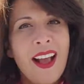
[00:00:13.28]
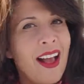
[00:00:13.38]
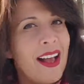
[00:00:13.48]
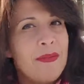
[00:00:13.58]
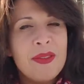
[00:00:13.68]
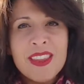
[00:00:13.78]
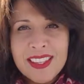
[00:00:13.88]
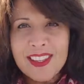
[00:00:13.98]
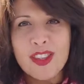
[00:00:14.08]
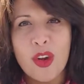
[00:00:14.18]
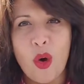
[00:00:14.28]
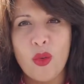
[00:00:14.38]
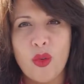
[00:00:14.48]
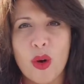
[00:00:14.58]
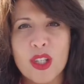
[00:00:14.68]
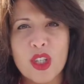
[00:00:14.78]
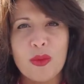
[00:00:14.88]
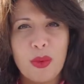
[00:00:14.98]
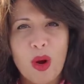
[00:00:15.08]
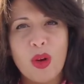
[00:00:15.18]
Um, this is Nicole
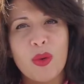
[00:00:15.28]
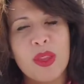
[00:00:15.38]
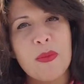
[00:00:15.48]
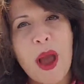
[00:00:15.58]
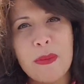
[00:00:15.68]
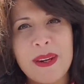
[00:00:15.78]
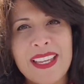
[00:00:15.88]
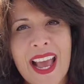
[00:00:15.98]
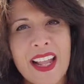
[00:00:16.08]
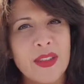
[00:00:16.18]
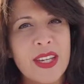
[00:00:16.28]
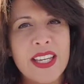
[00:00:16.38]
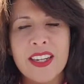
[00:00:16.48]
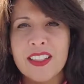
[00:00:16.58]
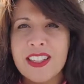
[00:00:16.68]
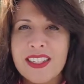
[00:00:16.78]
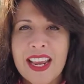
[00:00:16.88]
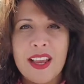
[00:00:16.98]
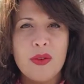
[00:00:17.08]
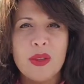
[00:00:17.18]
Forrester, broker with the Property Gallery, here
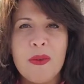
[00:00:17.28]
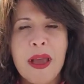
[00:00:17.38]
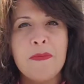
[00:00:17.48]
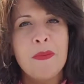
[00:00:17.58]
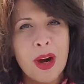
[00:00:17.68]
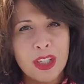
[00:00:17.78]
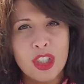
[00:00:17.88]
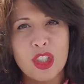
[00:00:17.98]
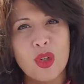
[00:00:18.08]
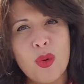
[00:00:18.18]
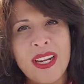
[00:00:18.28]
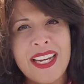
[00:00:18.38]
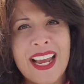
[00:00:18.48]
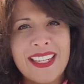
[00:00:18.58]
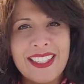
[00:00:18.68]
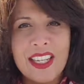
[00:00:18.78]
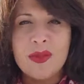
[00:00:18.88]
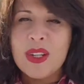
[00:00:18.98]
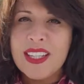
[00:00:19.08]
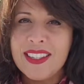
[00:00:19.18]
today with my March 2019
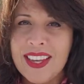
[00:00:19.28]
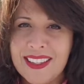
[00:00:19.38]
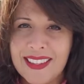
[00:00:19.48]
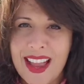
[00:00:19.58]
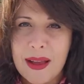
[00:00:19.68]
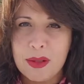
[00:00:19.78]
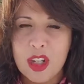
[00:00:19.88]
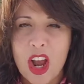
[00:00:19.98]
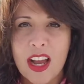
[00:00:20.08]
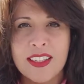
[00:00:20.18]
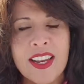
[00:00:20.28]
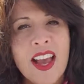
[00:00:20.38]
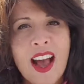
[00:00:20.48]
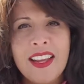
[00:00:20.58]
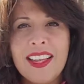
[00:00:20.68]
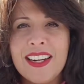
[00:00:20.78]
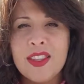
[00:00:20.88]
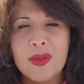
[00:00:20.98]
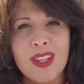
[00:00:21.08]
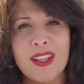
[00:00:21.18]
real estate snapshot, highlighting
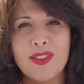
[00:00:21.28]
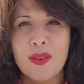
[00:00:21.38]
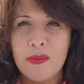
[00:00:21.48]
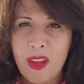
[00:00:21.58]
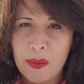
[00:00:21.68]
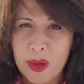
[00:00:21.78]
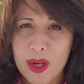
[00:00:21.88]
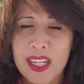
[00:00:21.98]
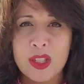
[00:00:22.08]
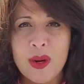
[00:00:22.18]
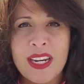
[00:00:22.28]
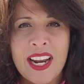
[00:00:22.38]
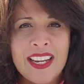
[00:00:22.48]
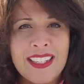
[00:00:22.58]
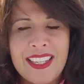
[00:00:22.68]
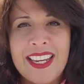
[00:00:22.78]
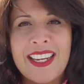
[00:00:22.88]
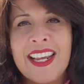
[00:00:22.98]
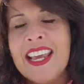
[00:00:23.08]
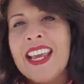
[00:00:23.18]
the results from February
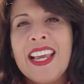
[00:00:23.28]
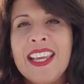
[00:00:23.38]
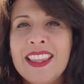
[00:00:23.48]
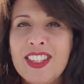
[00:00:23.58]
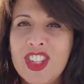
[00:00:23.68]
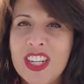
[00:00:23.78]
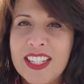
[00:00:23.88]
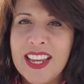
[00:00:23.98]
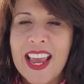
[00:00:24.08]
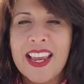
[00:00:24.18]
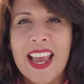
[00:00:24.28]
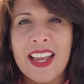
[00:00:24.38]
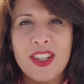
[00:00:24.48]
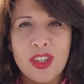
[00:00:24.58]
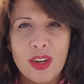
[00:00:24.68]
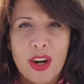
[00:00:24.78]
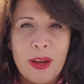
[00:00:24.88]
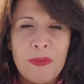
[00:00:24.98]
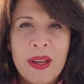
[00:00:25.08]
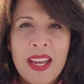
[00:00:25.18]
2019 in the GTA and
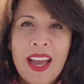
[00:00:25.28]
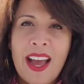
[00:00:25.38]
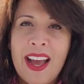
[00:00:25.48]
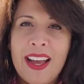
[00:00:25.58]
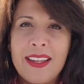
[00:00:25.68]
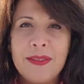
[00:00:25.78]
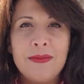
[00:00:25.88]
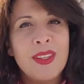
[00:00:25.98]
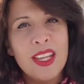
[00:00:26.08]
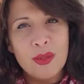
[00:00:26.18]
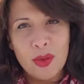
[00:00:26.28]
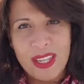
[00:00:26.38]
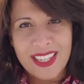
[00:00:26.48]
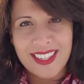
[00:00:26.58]
Durham um, in real